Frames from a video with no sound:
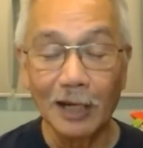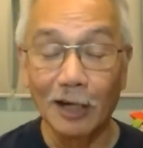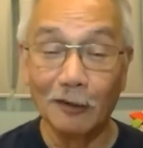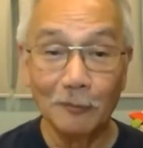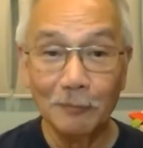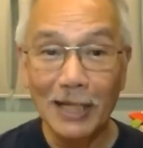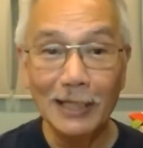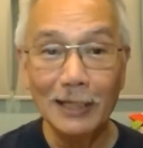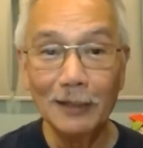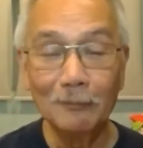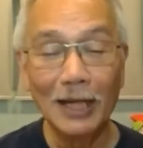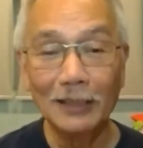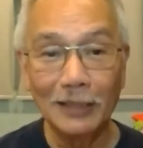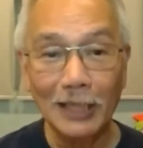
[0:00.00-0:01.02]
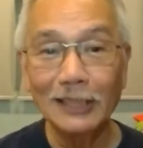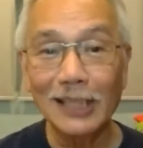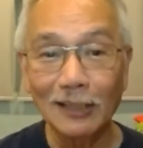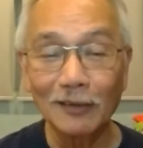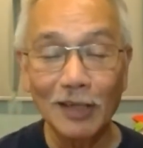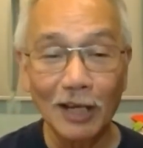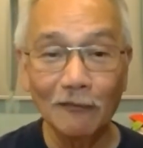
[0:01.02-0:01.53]
Now, many bad things
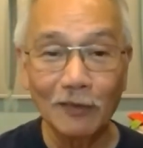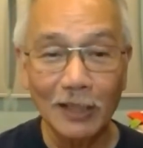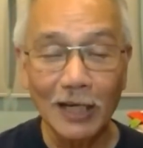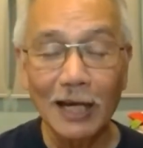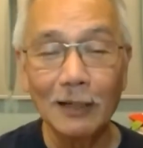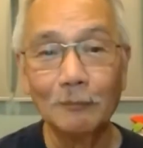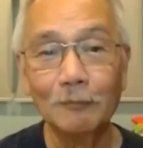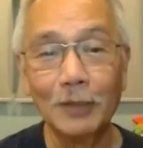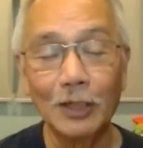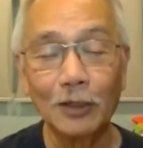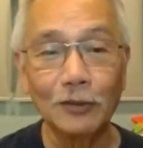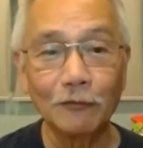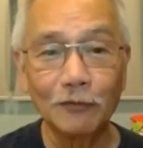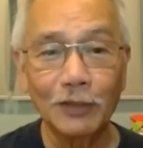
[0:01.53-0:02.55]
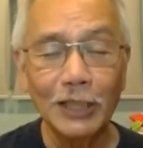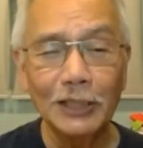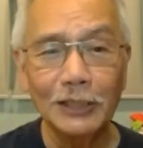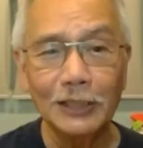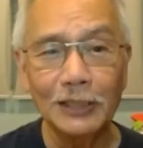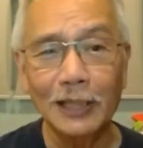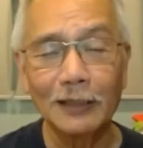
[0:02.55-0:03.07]
have, have come because of
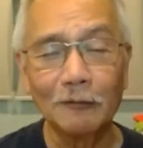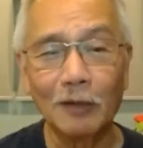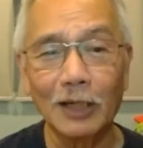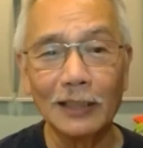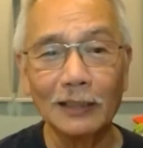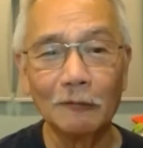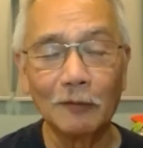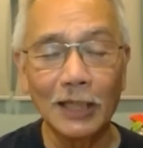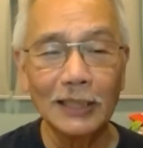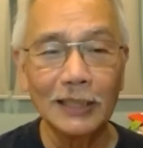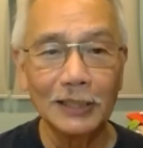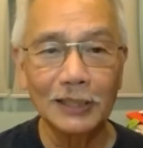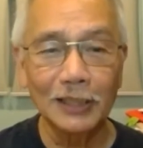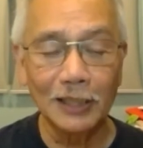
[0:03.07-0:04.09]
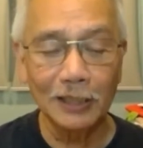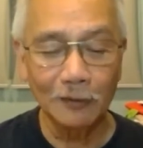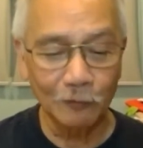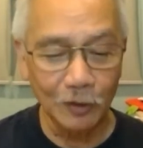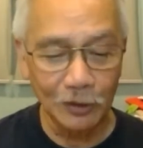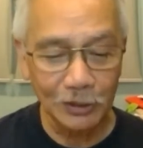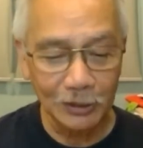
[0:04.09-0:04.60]
this, and one, one is,
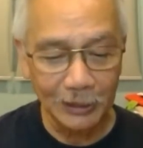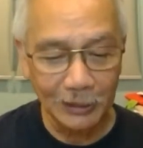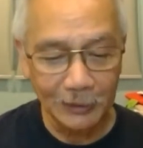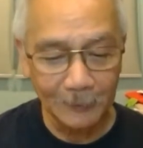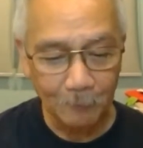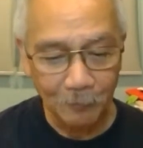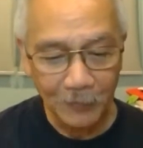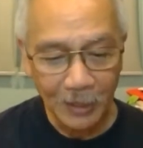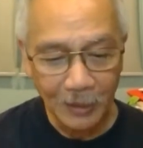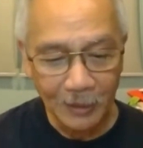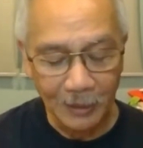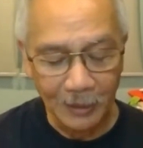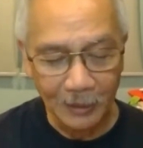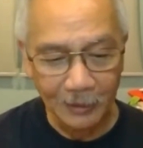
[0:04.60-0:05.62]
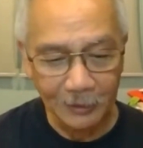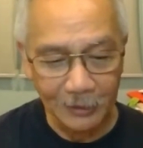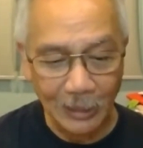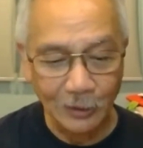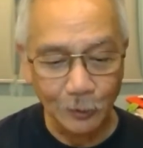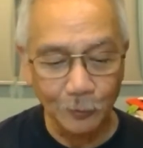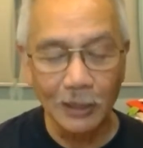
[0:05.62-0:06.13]
uh, of course, the uh,
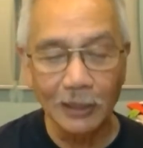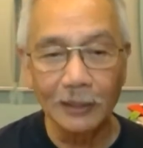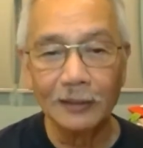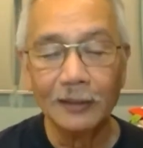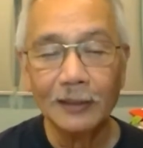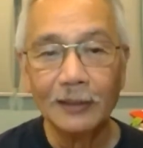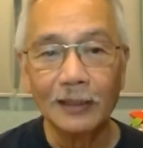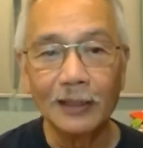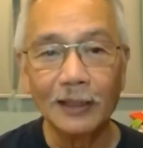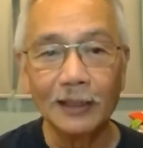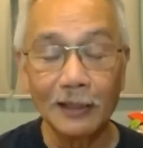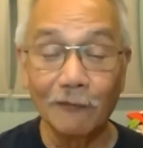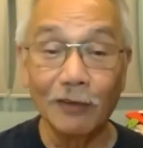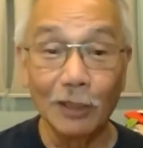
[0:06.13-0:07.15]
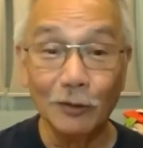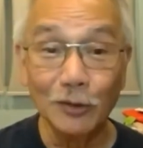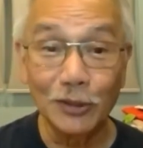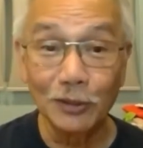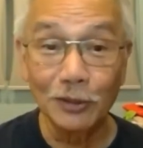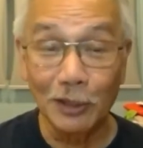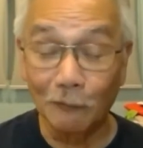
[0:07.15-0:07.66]
sexual uh,
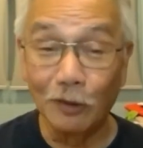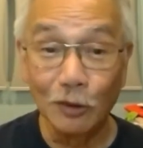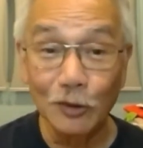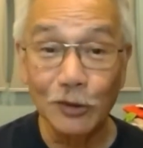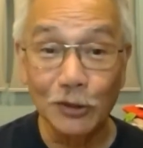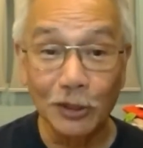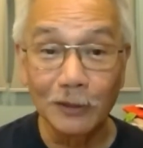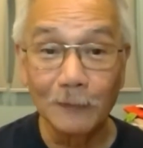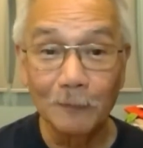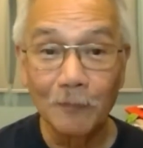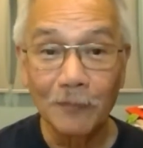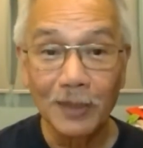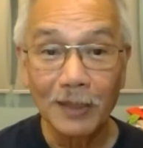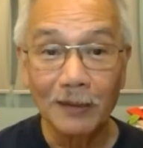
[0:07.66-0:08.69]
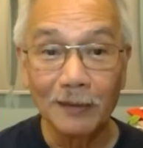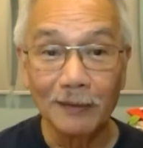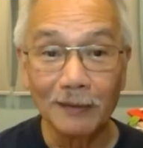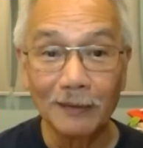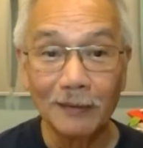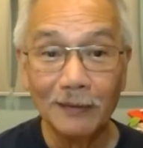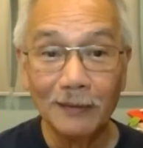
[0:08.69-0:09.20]
revolution, revolution
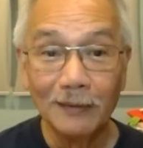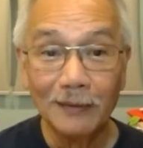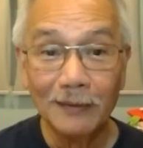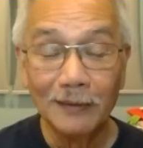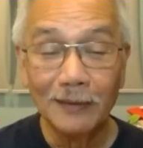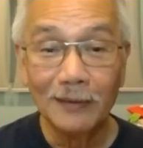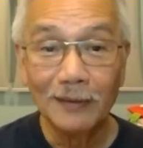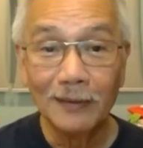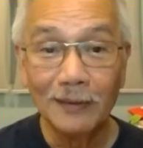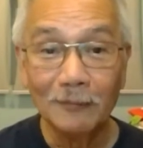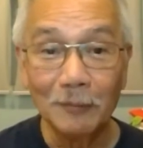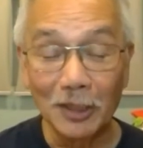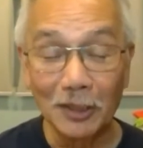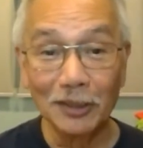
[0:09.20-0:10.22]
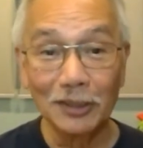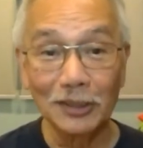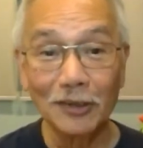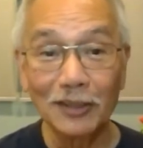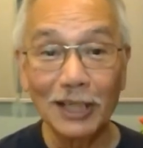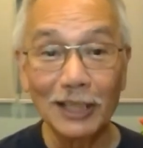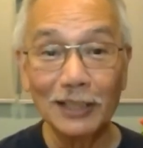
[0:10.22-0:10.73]
no?
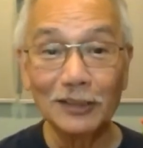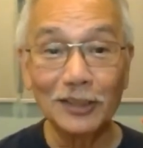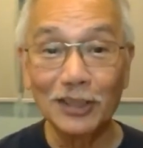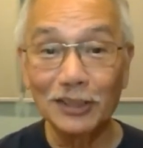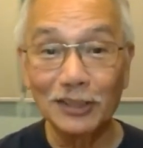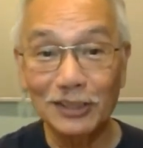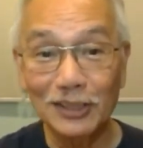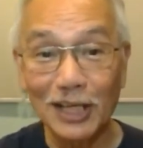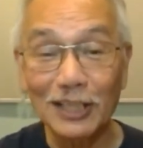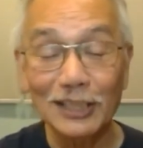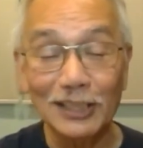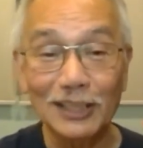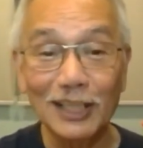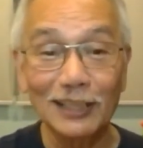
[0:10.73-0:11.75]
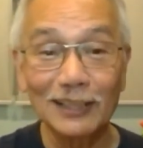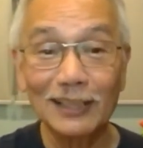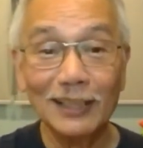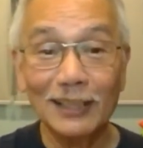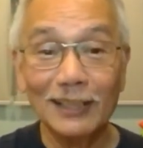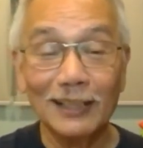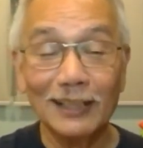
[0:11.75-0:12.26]
because, okay, the church says
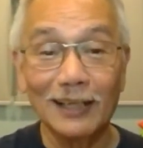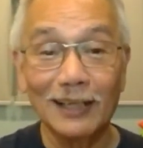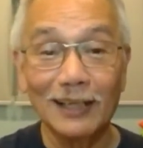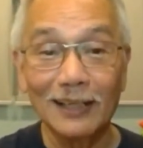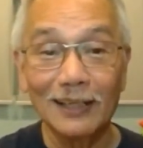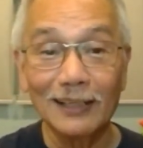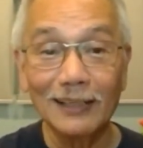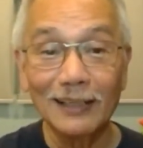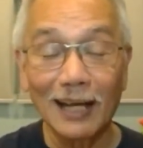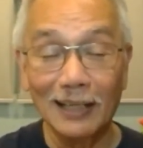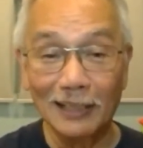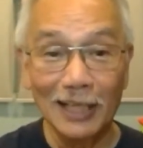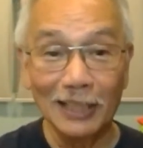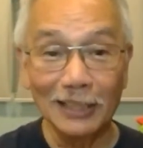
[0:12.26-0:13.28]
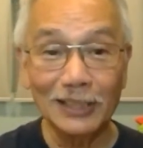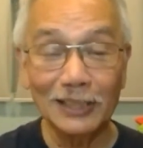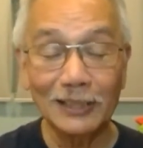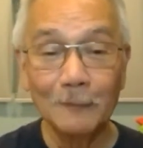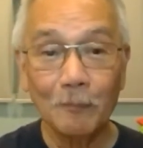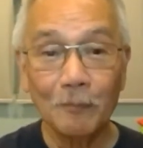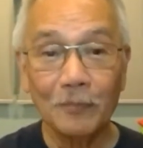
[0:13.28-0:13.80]
that uh,
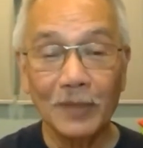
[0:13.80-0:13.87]
unless